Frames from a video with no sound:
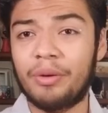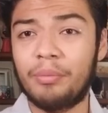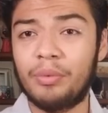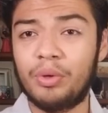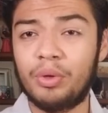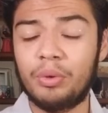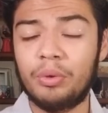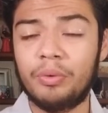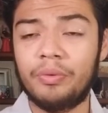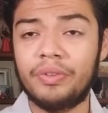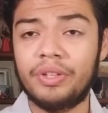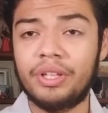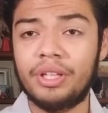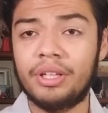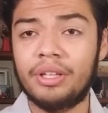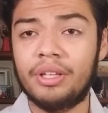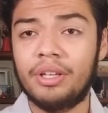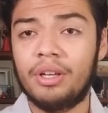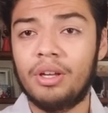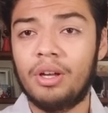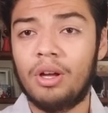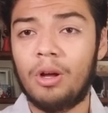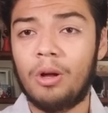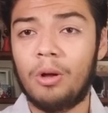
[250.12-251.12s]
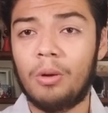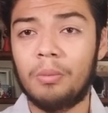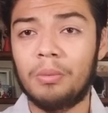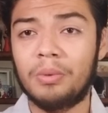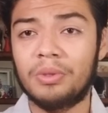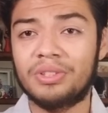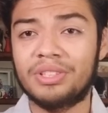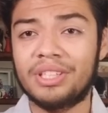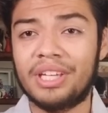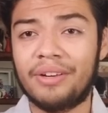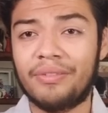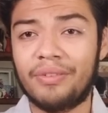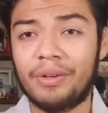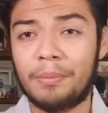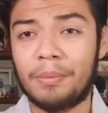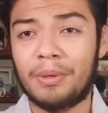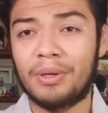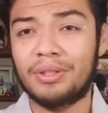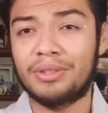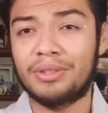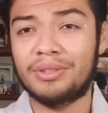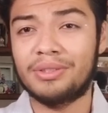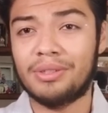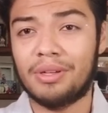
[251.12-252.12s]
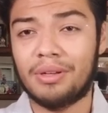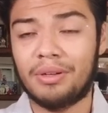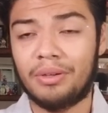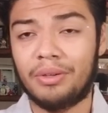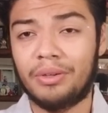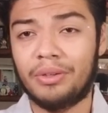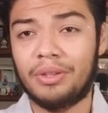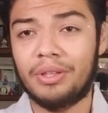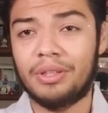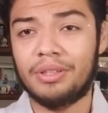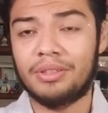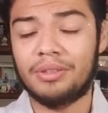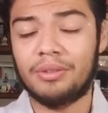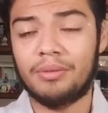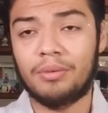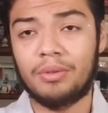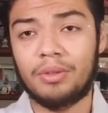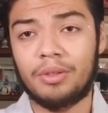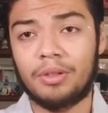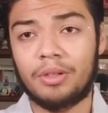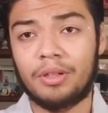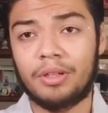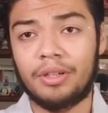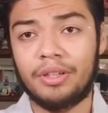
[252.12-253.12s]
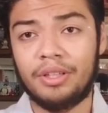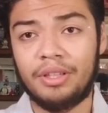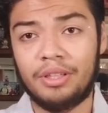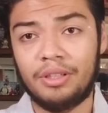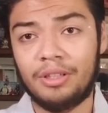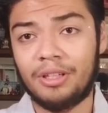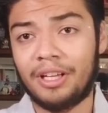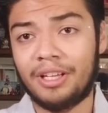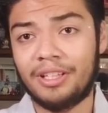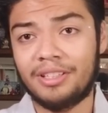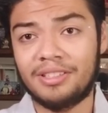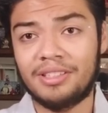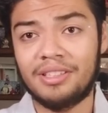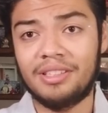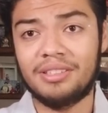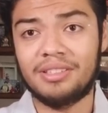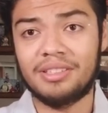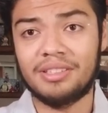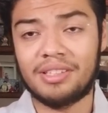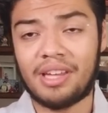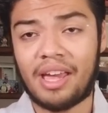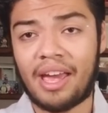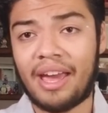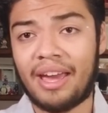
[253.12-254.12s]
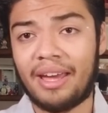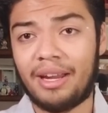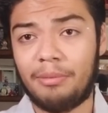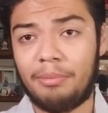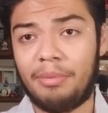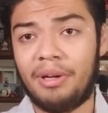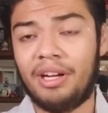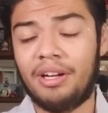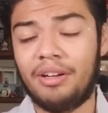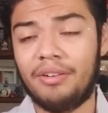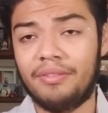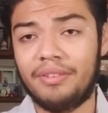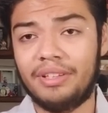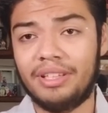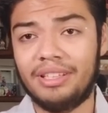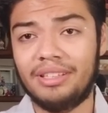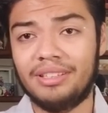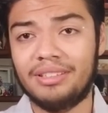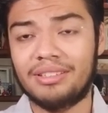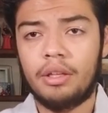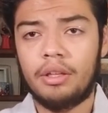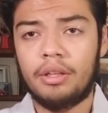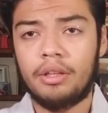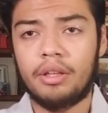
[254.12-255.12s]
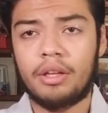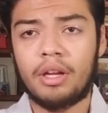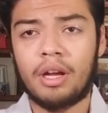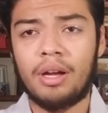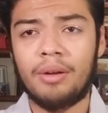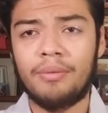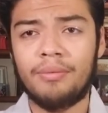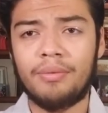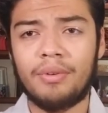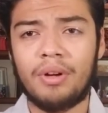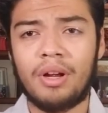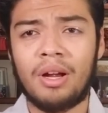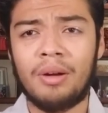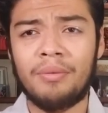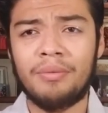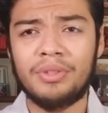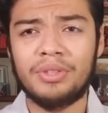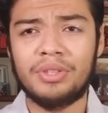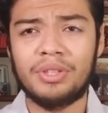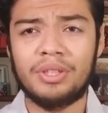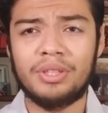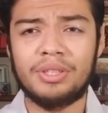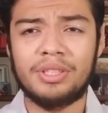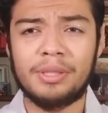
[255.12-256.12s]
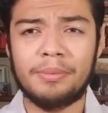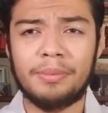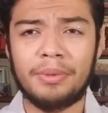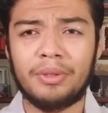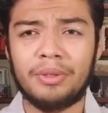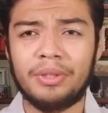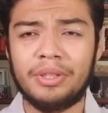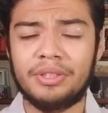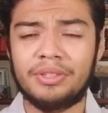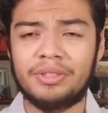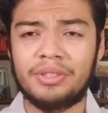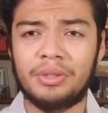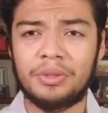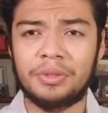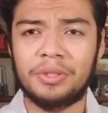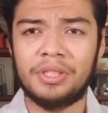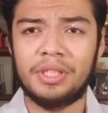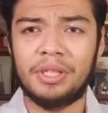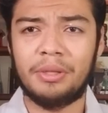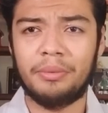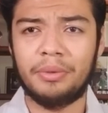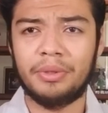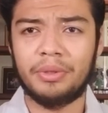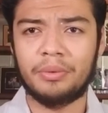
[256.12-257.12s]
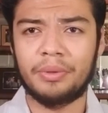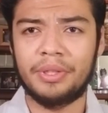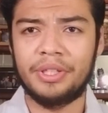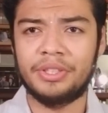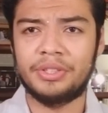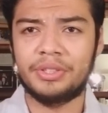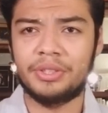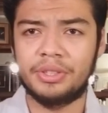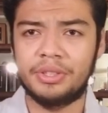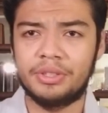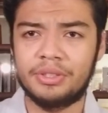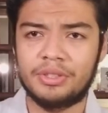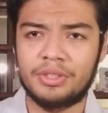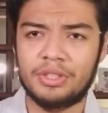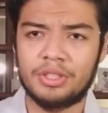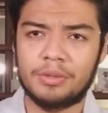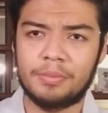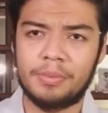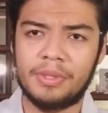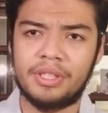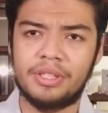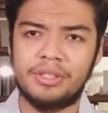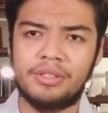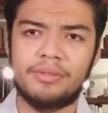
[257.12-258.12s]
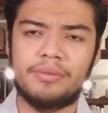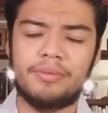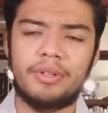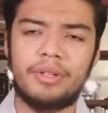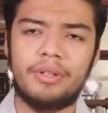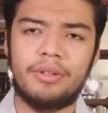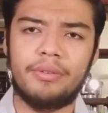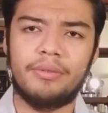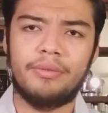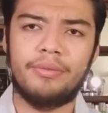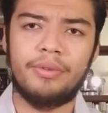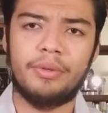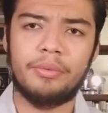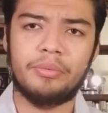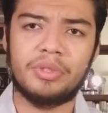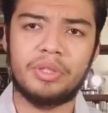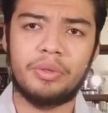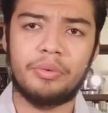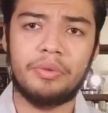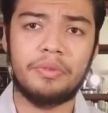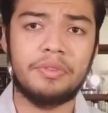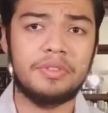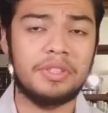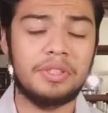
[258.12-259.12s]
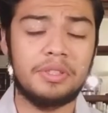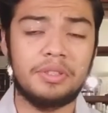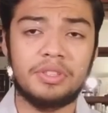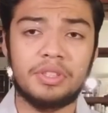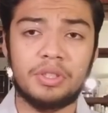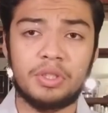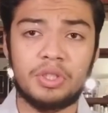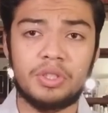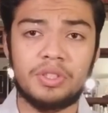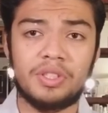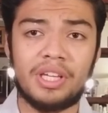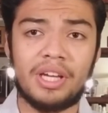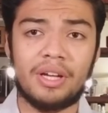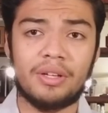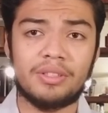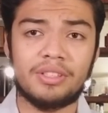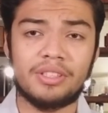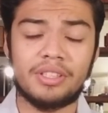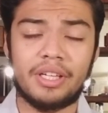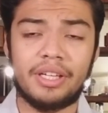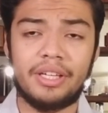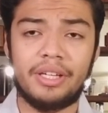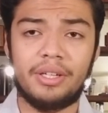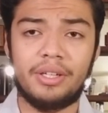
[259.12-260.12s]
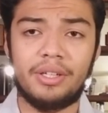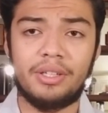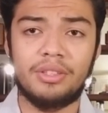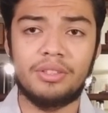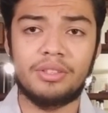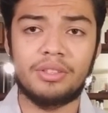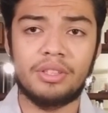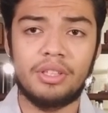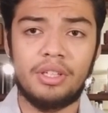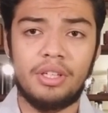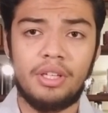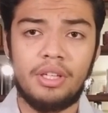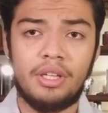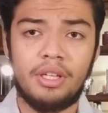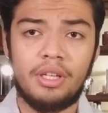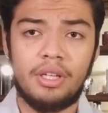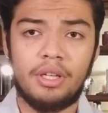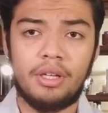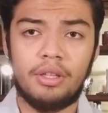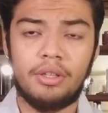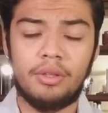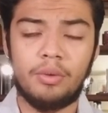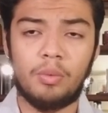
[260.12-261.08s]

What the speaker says: movie. Almost every person on Earth or in the United States has had a pair of these. The Converse are typically associated with greasers just because of our films that we've seen, such as The Outsiders, The